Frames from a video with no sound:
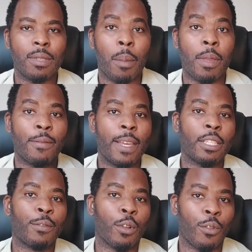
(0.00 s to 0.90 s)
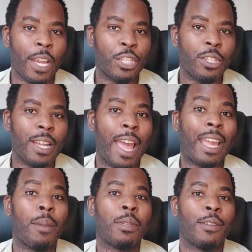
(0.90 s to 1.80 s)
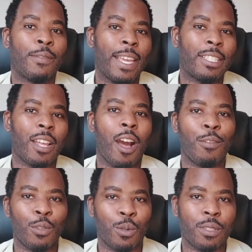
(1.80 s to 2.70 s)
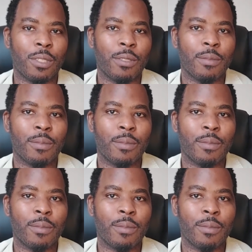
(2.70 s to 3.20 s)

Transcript: can be inflated for erection, and can be deflated afterwards.